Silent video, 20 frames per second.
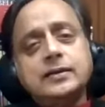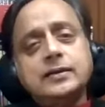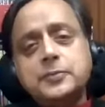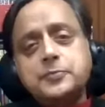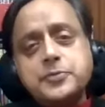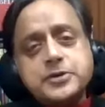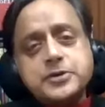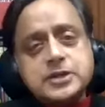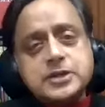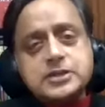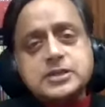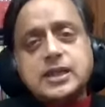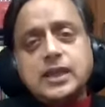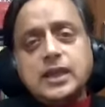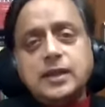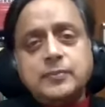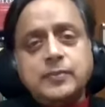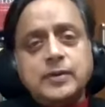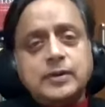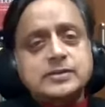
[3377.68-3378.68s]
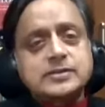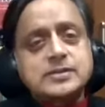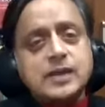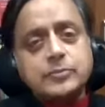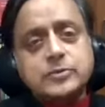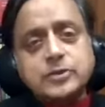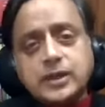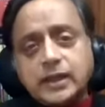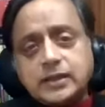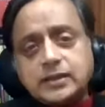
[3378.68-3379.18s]
the British came and
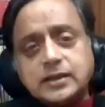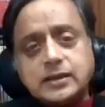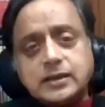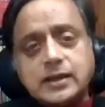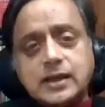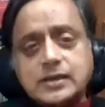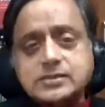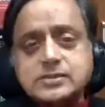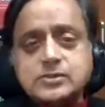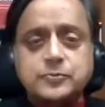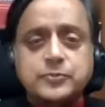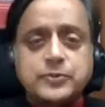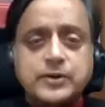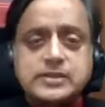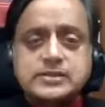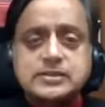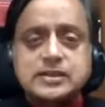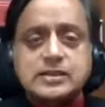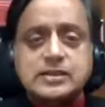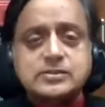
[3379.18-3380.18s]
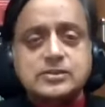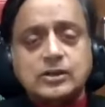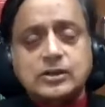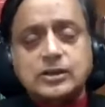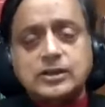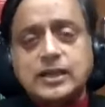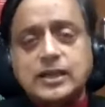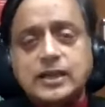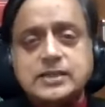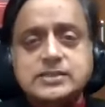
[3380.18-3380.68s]
subjugated us, oppressed us,
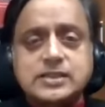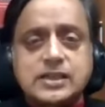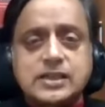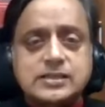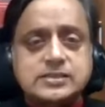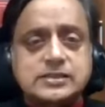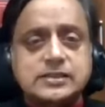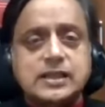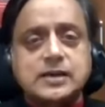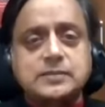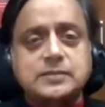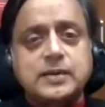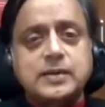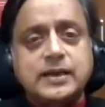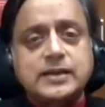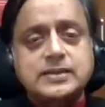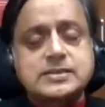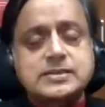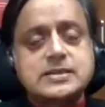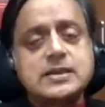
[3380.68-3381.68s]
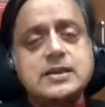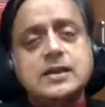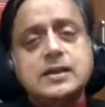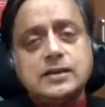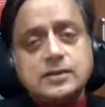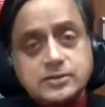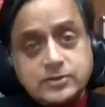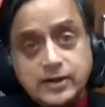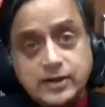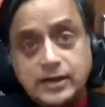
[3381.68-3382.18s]
colonized us in our minds,
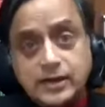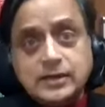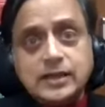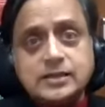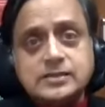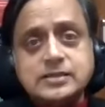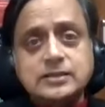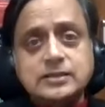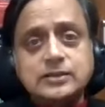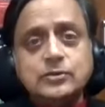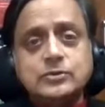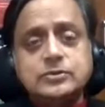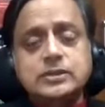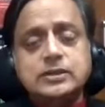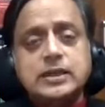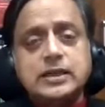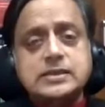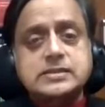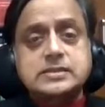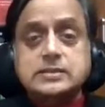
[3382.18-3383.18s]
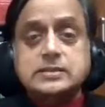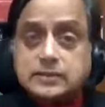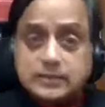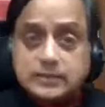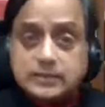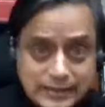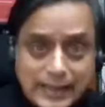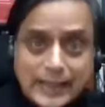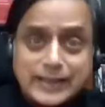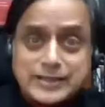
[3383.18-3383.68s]
drained us and looted us.
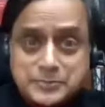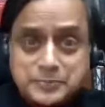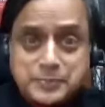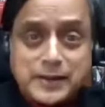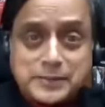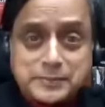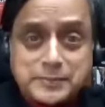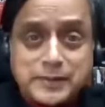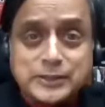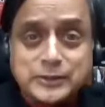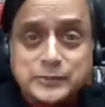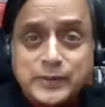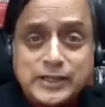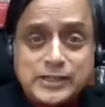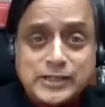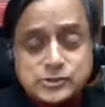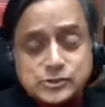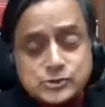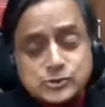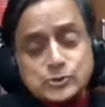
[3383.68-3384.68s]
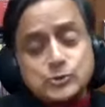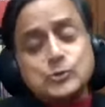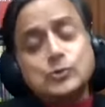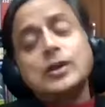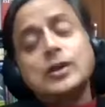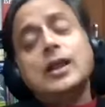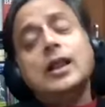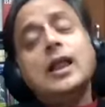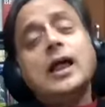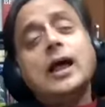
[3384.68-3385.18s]
The latter part, by the way, is true.
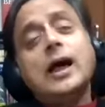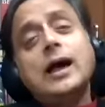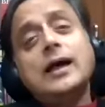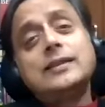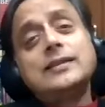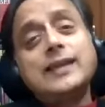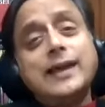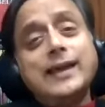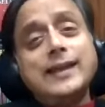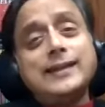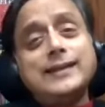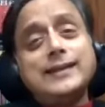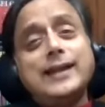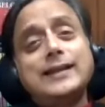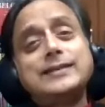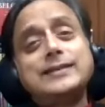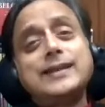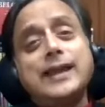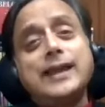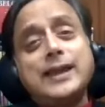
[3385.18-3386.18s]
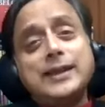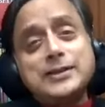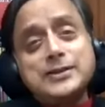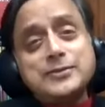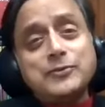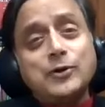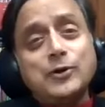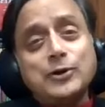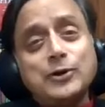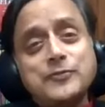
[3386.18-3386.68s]
And then at the
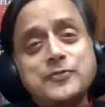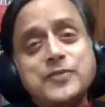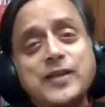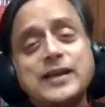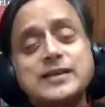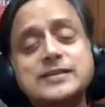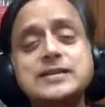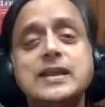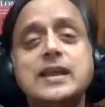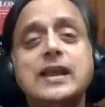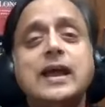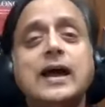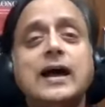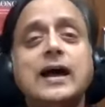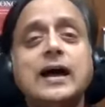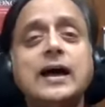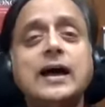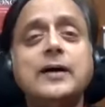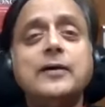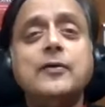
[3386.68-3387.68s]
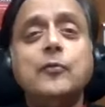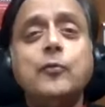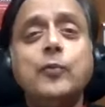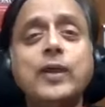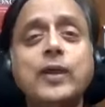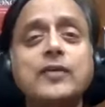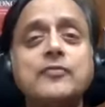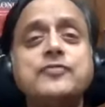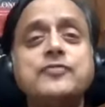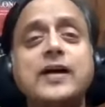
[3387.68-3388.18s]
end of all of that,
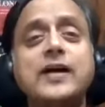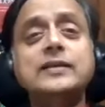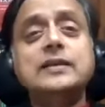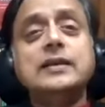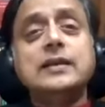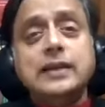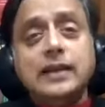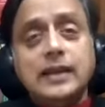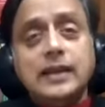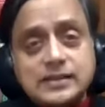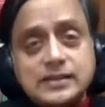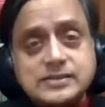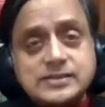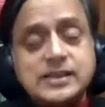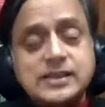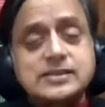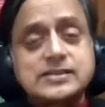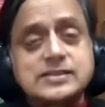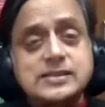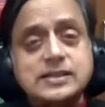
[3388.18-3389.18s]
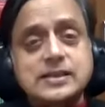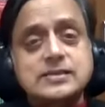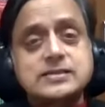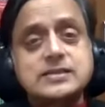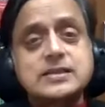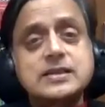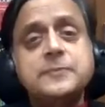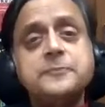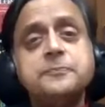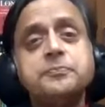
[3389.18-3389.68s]
we have finally, as they see
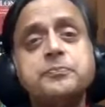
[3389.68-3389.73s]
it,